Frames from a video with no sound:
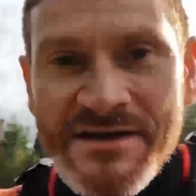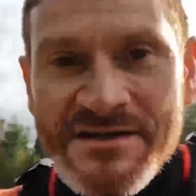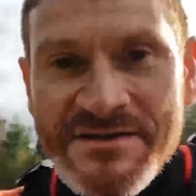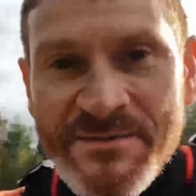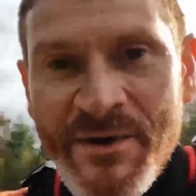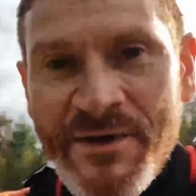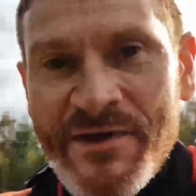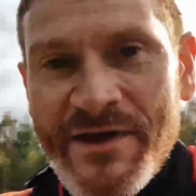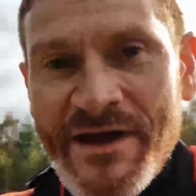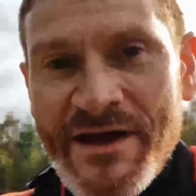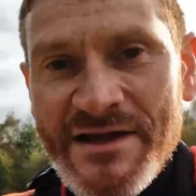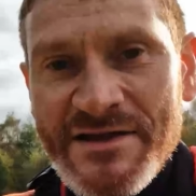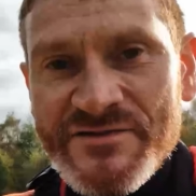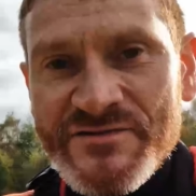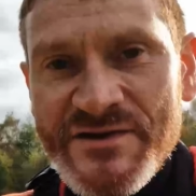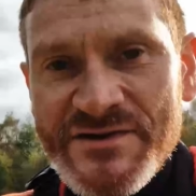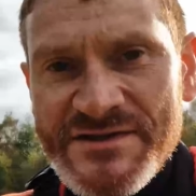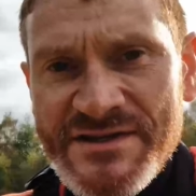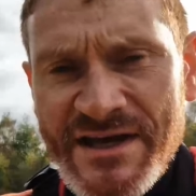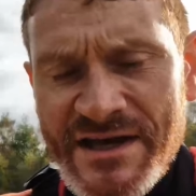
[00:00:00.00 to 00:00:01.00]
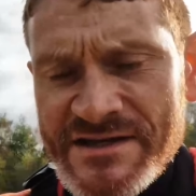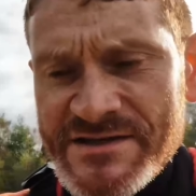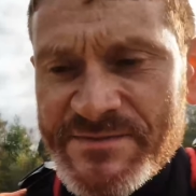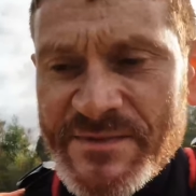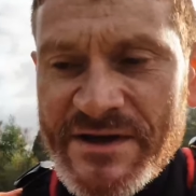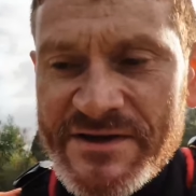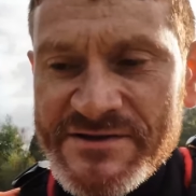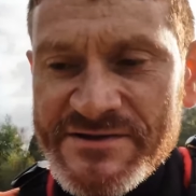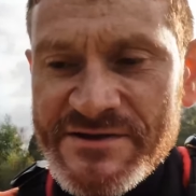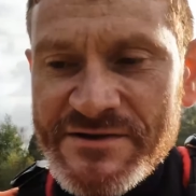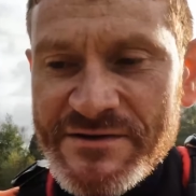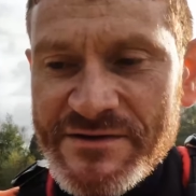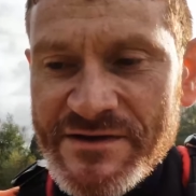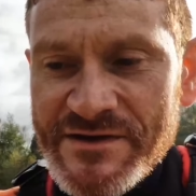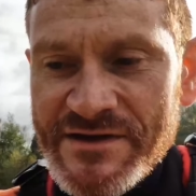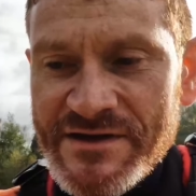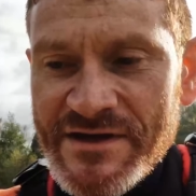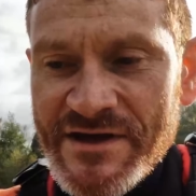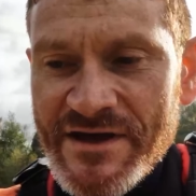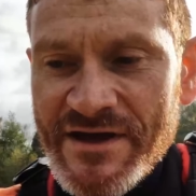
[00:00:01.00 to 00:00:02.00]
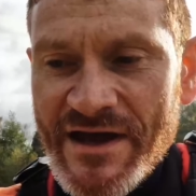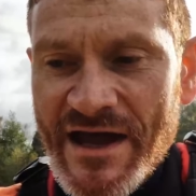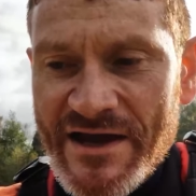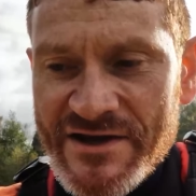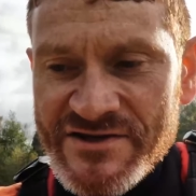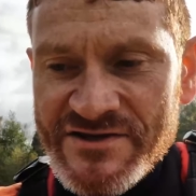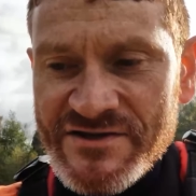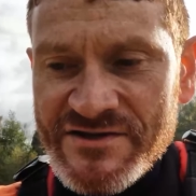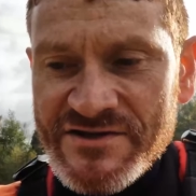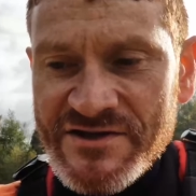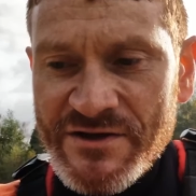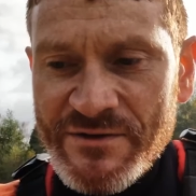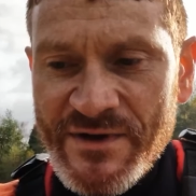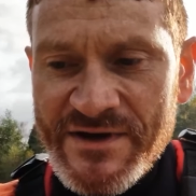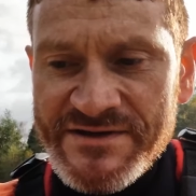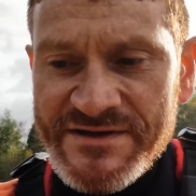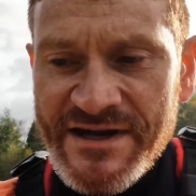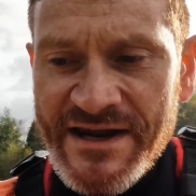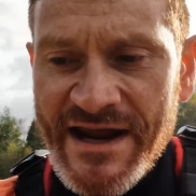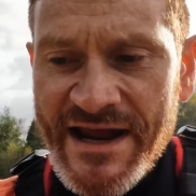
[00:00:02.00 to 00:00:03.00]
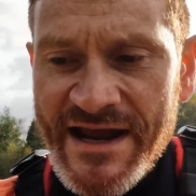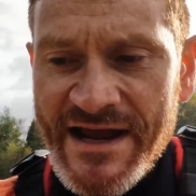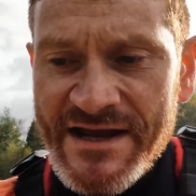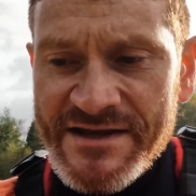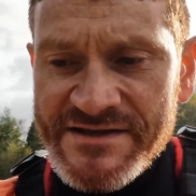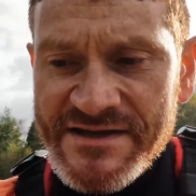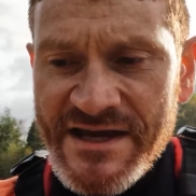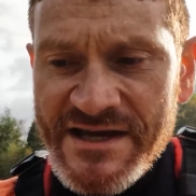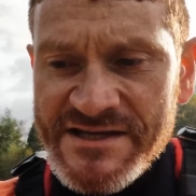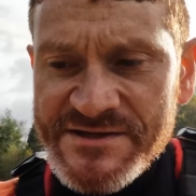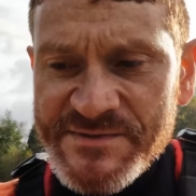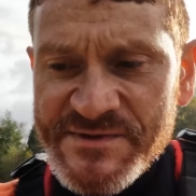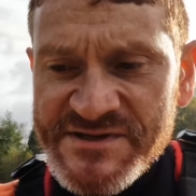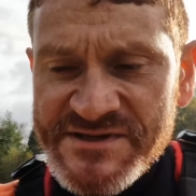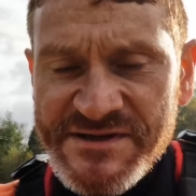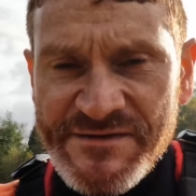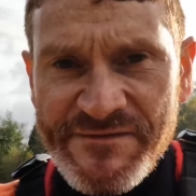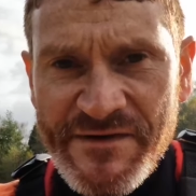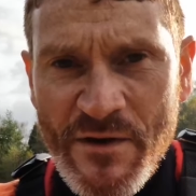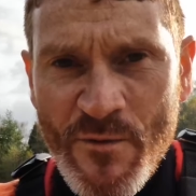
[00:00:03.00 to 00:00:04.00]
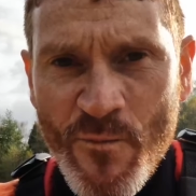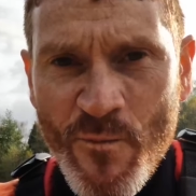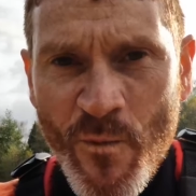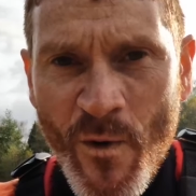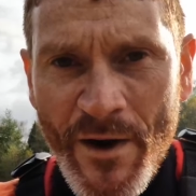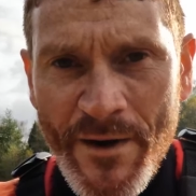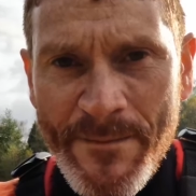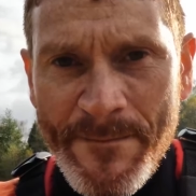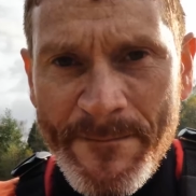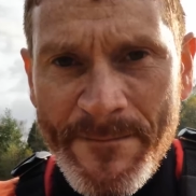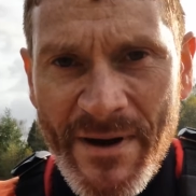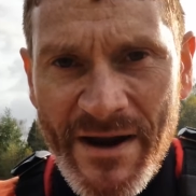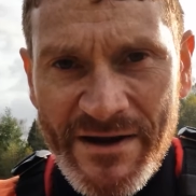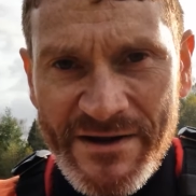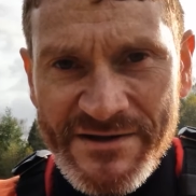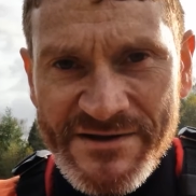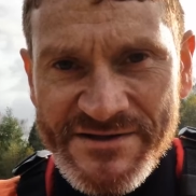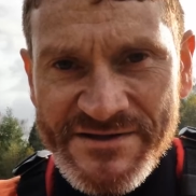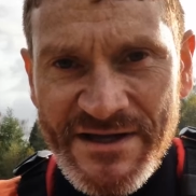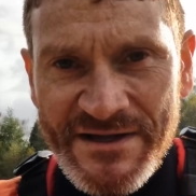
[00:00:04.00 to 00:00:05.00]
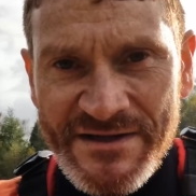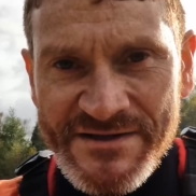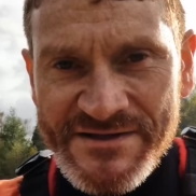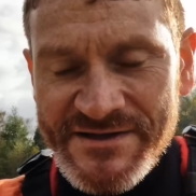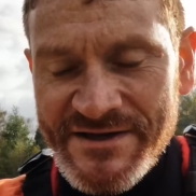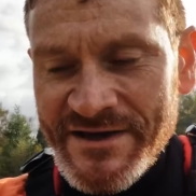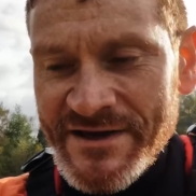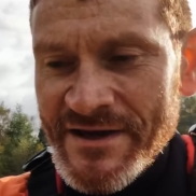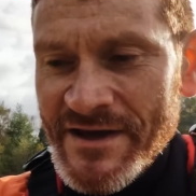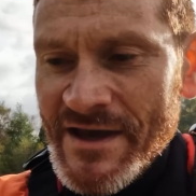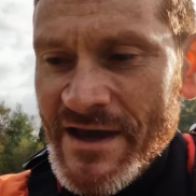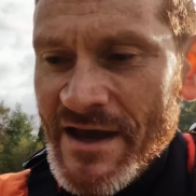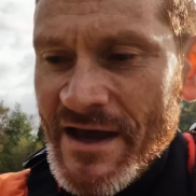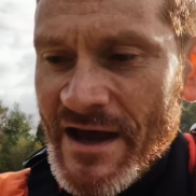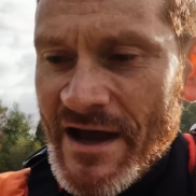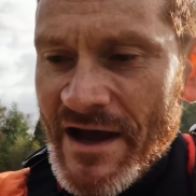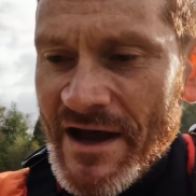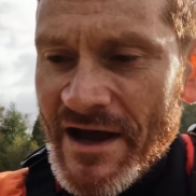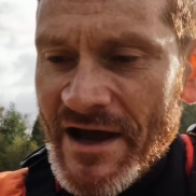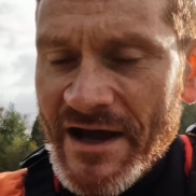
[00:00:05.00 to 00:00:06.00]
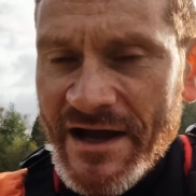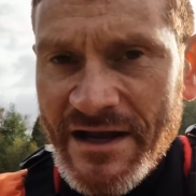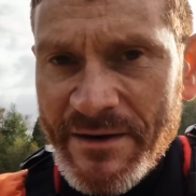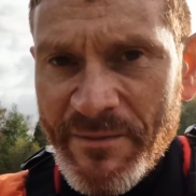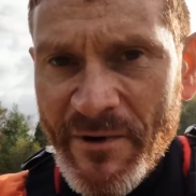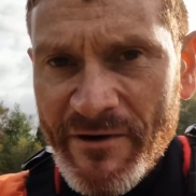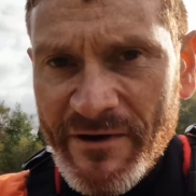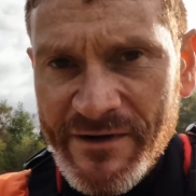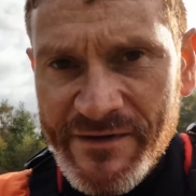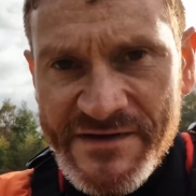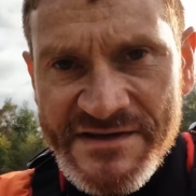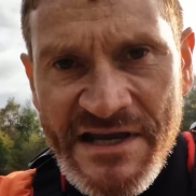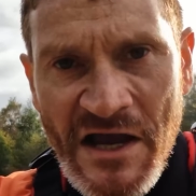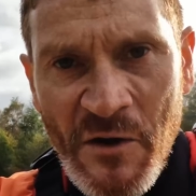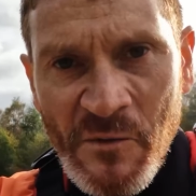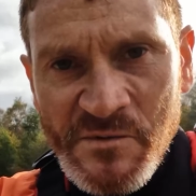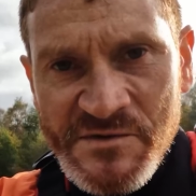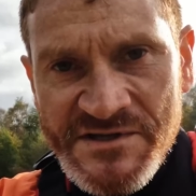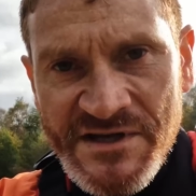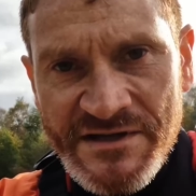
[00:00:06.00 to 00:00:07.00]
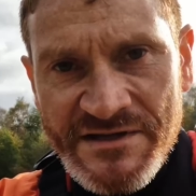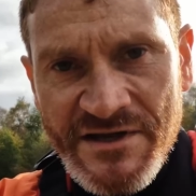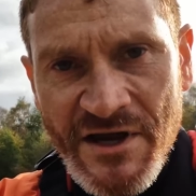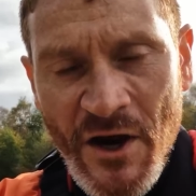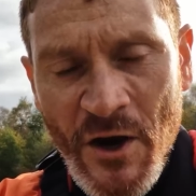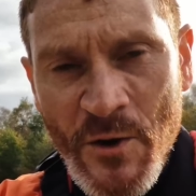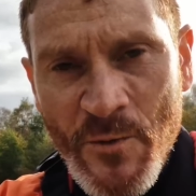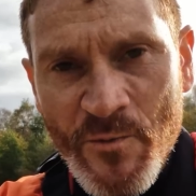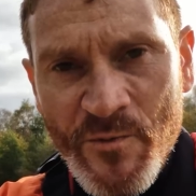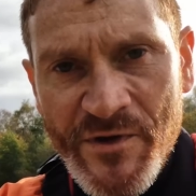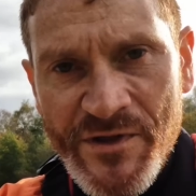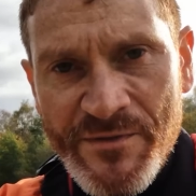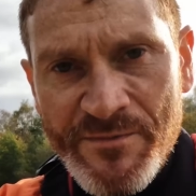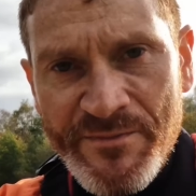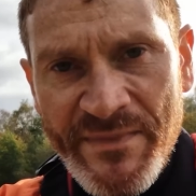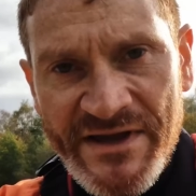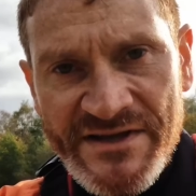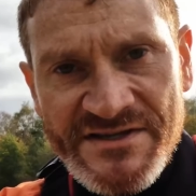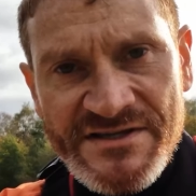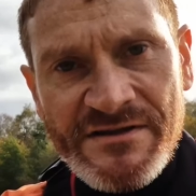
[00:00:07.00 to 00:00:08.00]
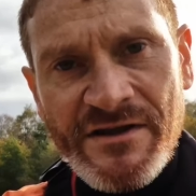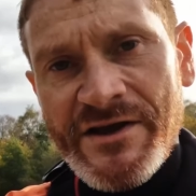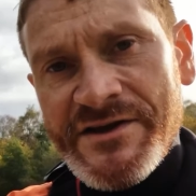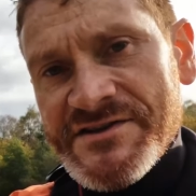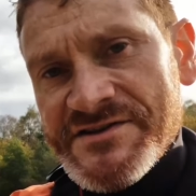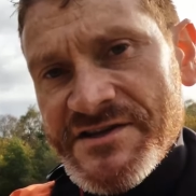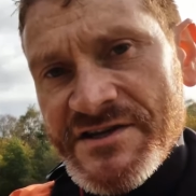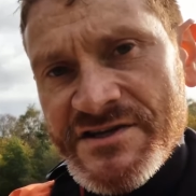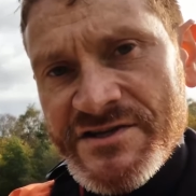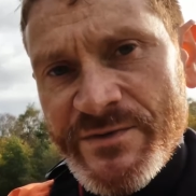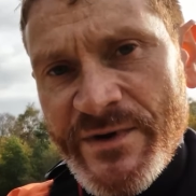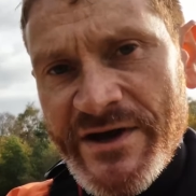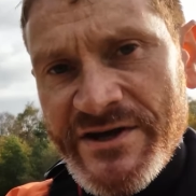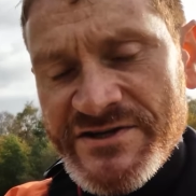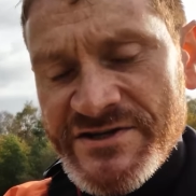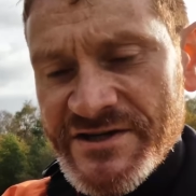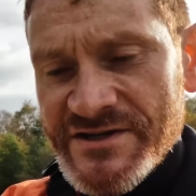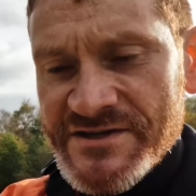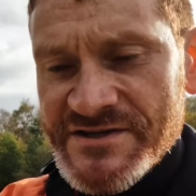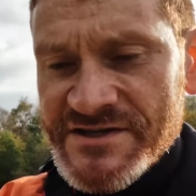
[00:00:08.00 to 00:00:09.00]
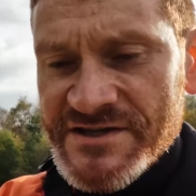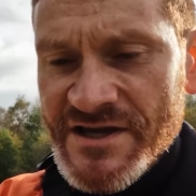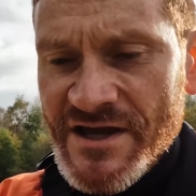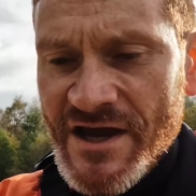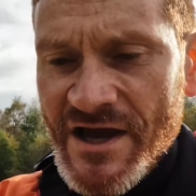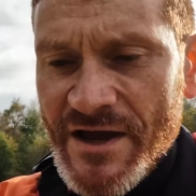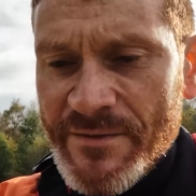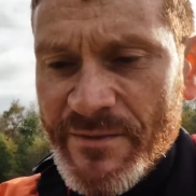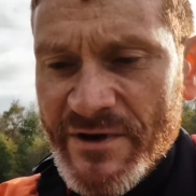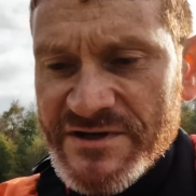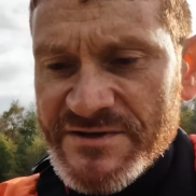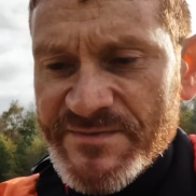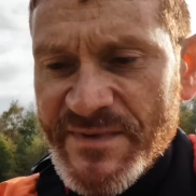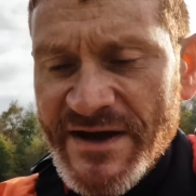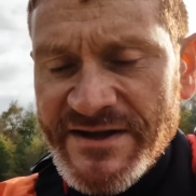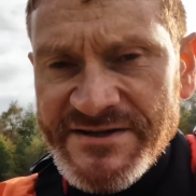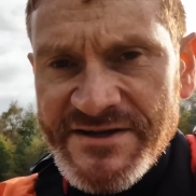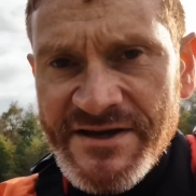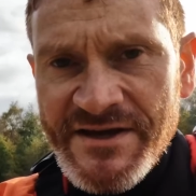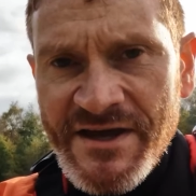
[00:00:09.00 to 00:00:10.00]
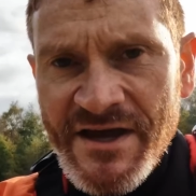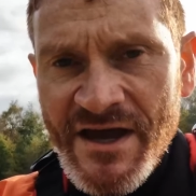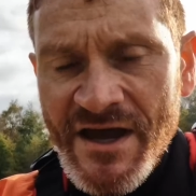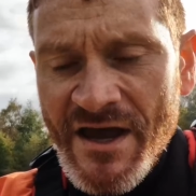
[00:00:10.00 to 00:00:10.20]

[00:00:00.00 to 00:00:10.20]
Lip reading: Some other interesting aspects to the Action 2 is that it has a specific white balance sensor, and apparently this helps it cope with mixed light situations much better.